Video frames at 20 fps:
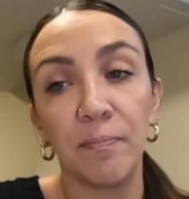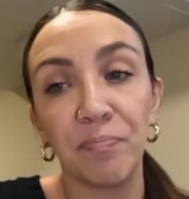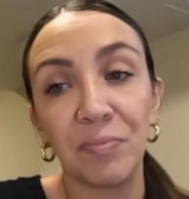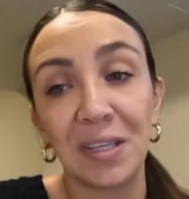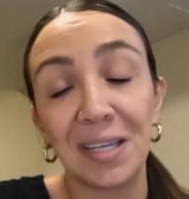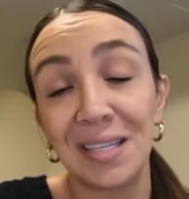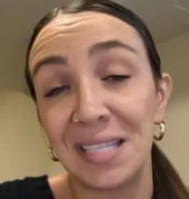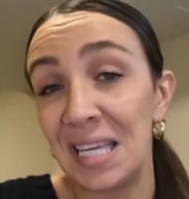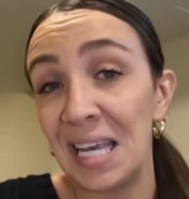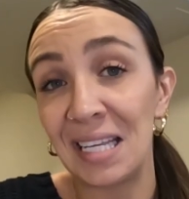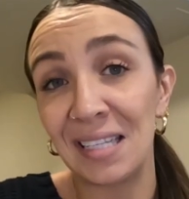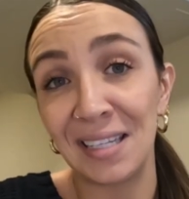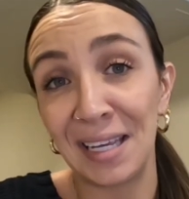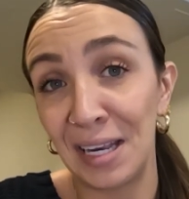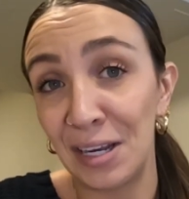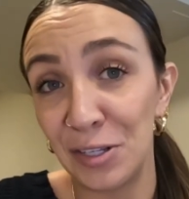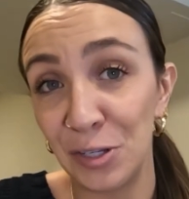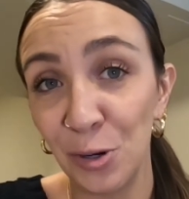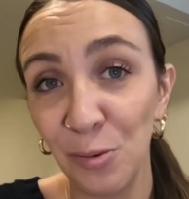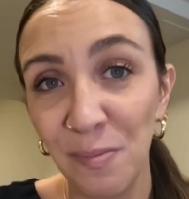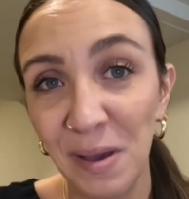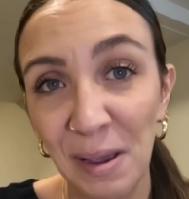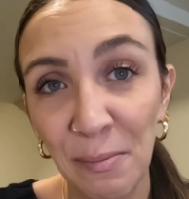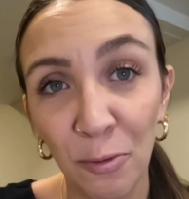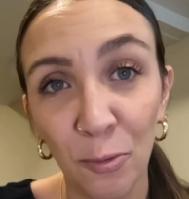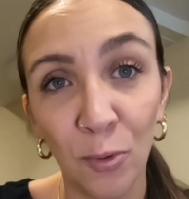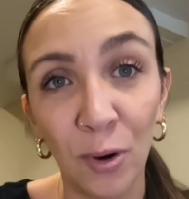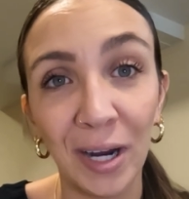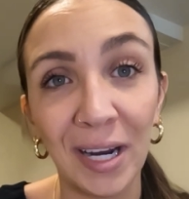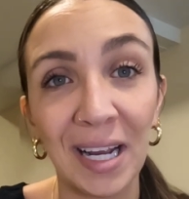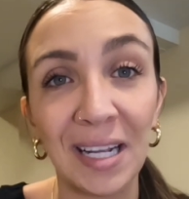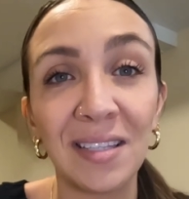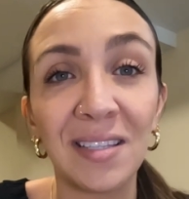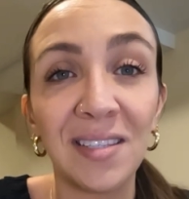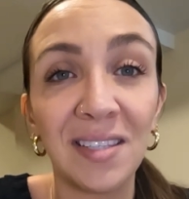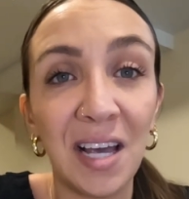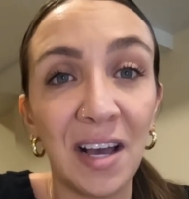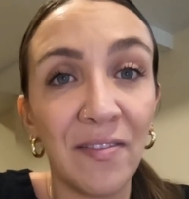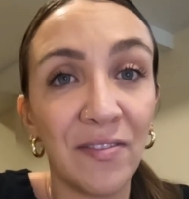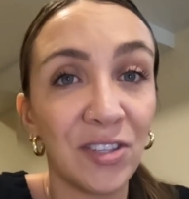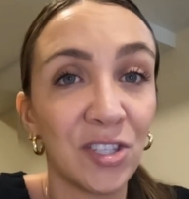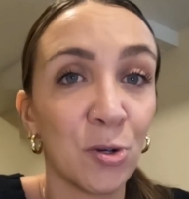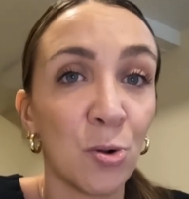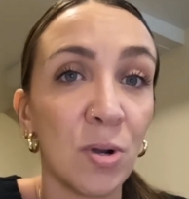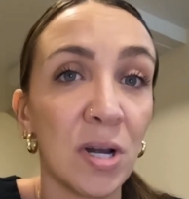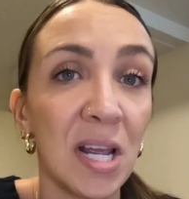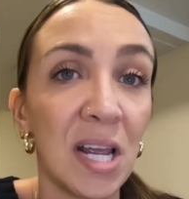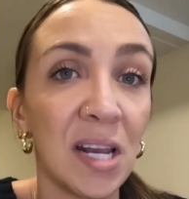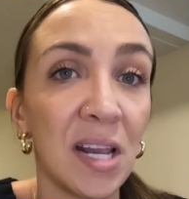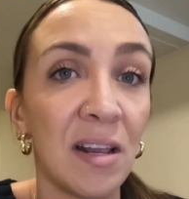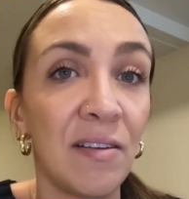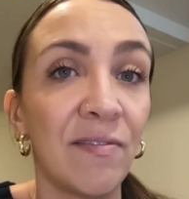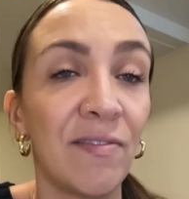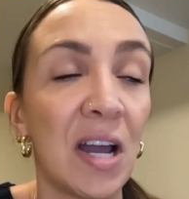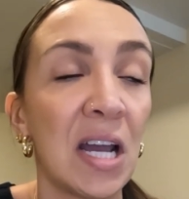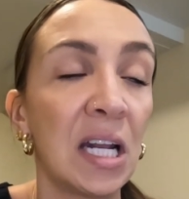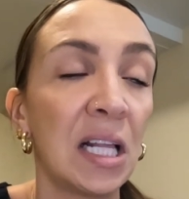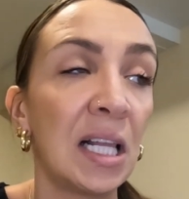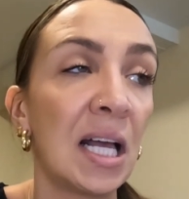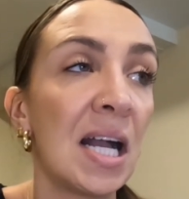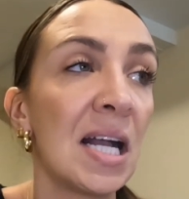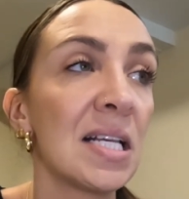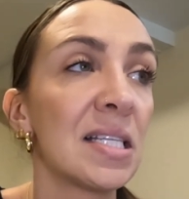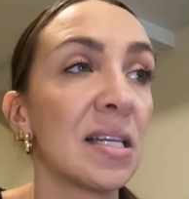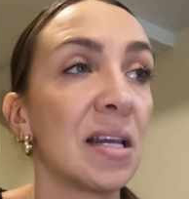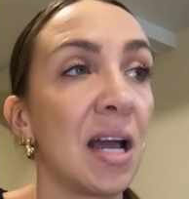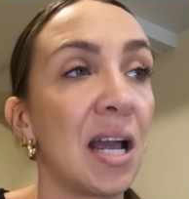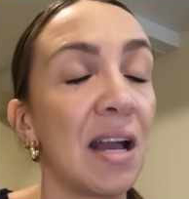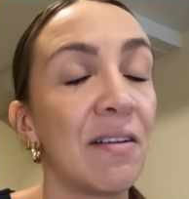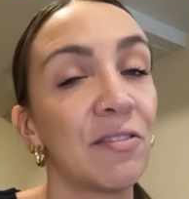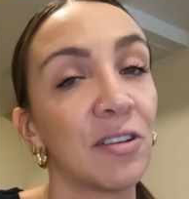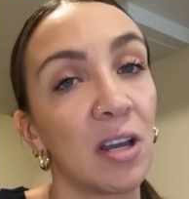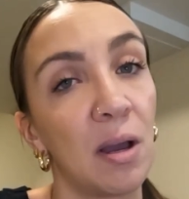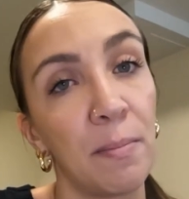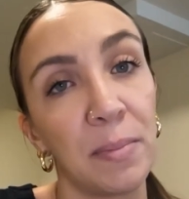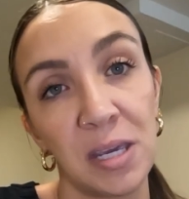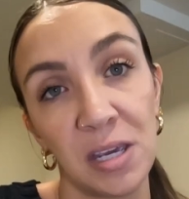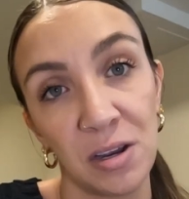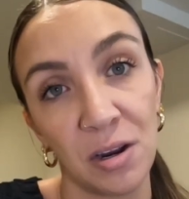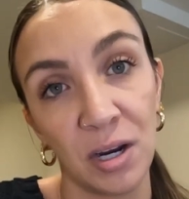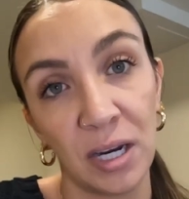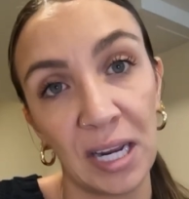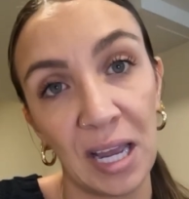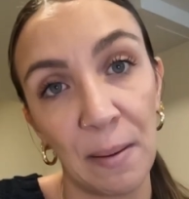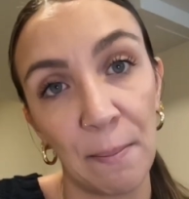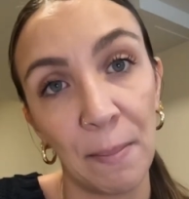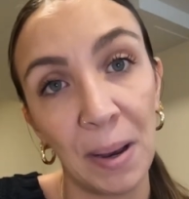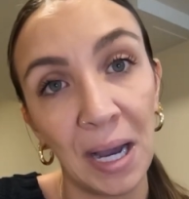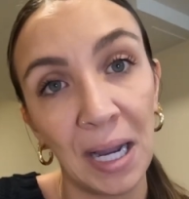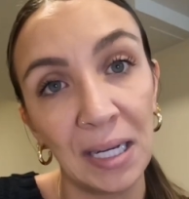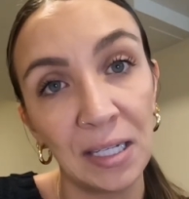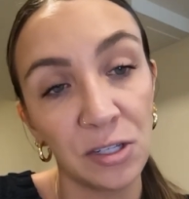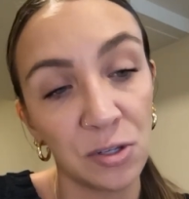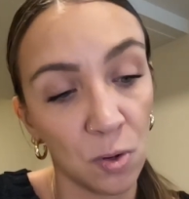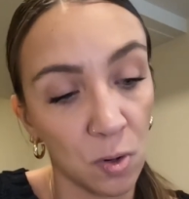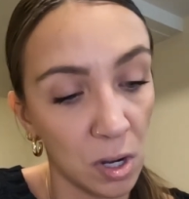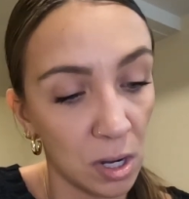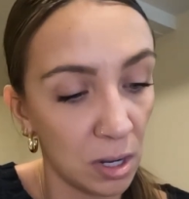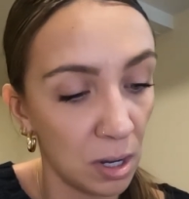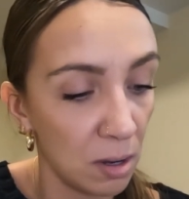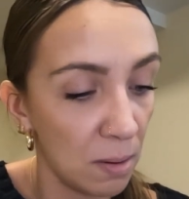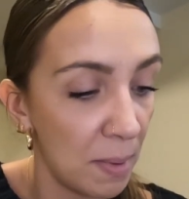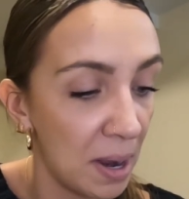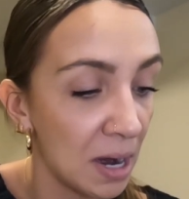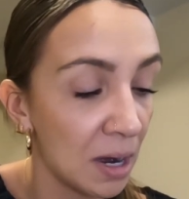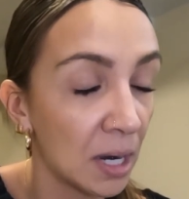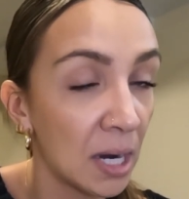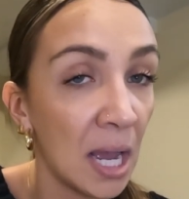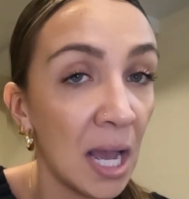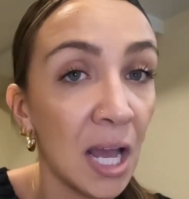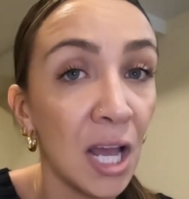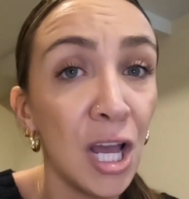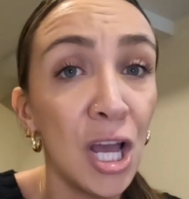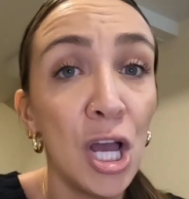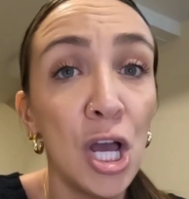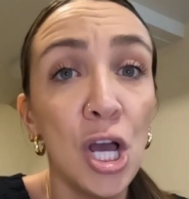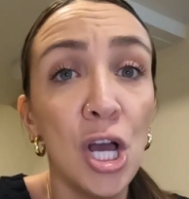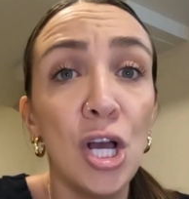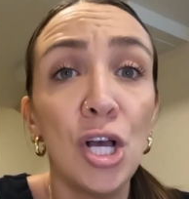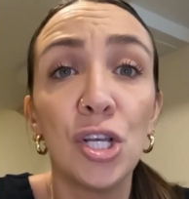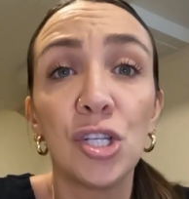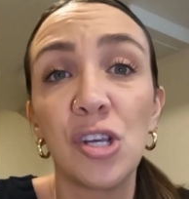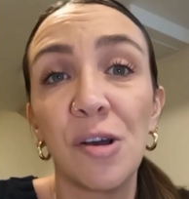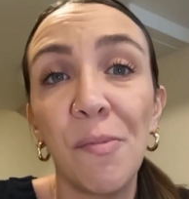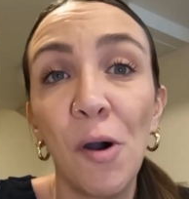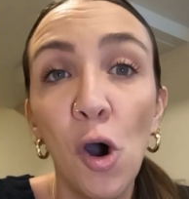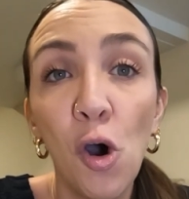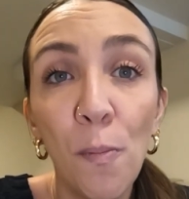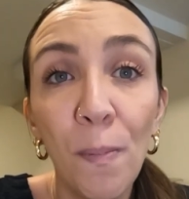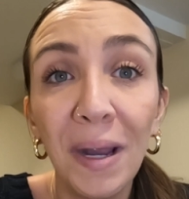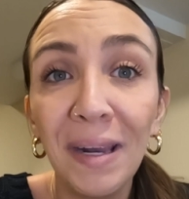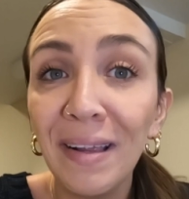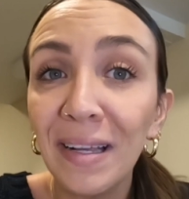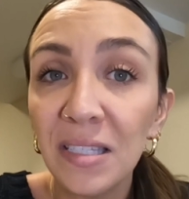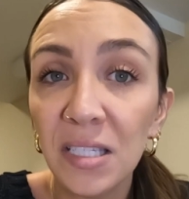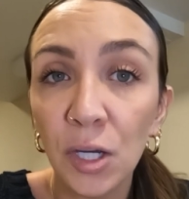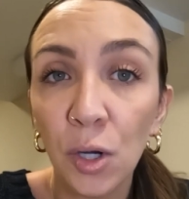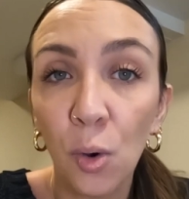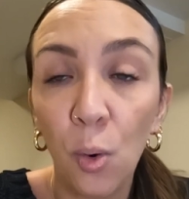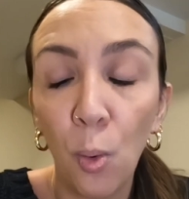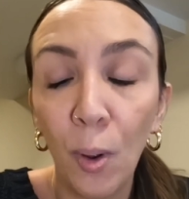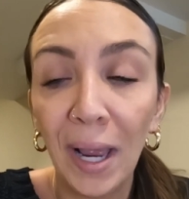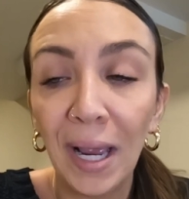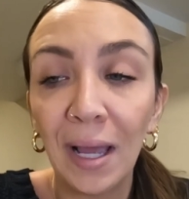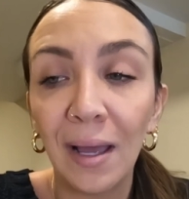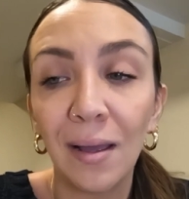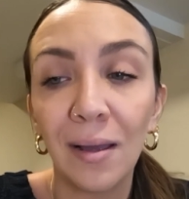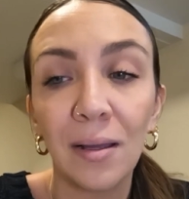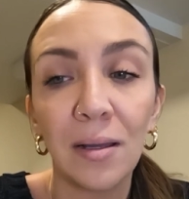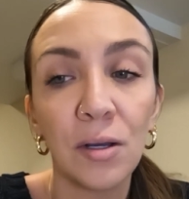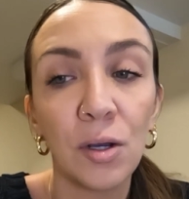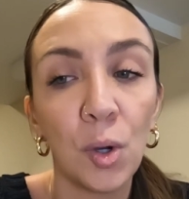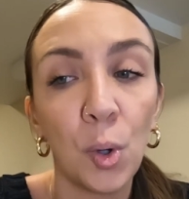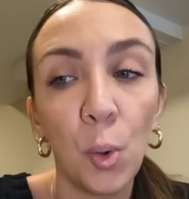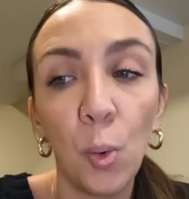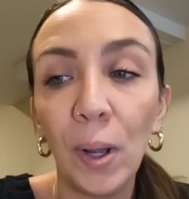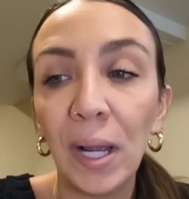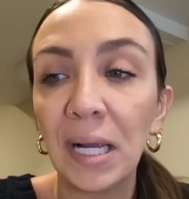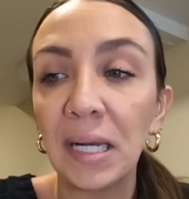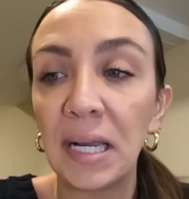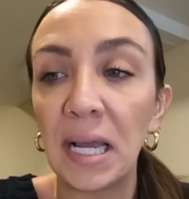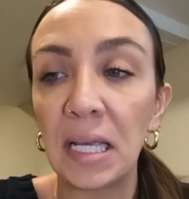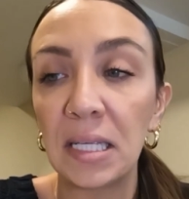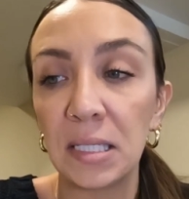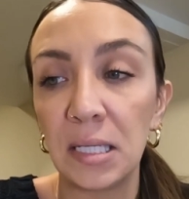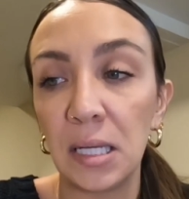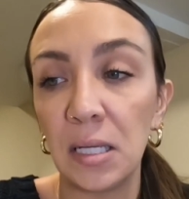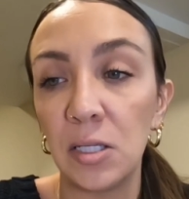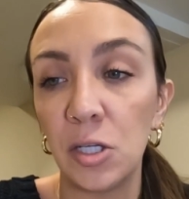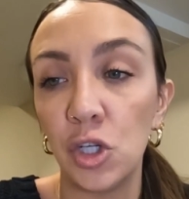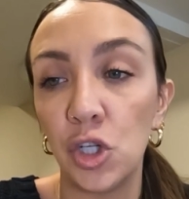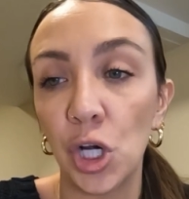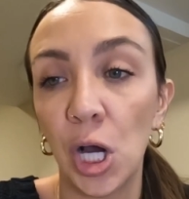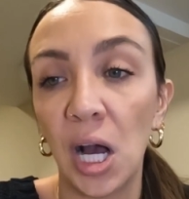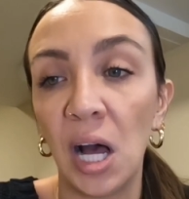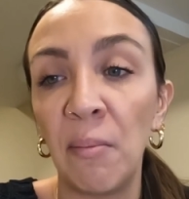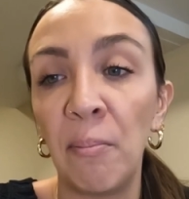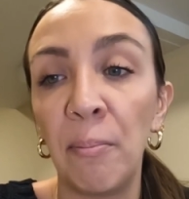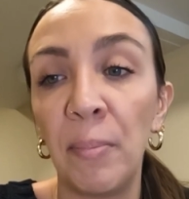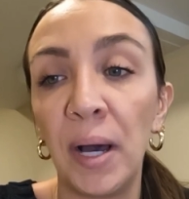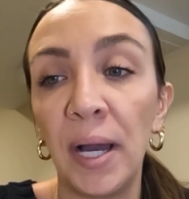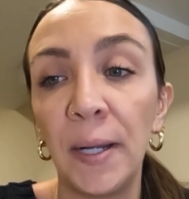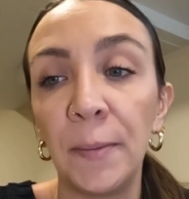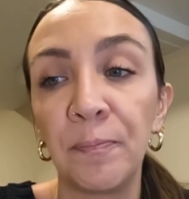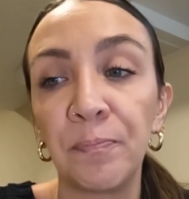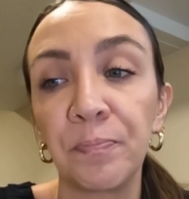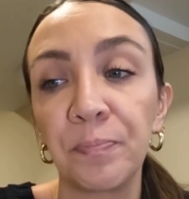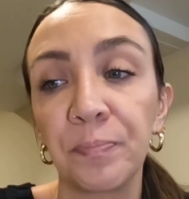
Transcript: because he has to get his own paperwork and stuff sorted and finalized, and I have to come here and get mine sorted in America. So I'm hoping that's a quick, nice and easy job. But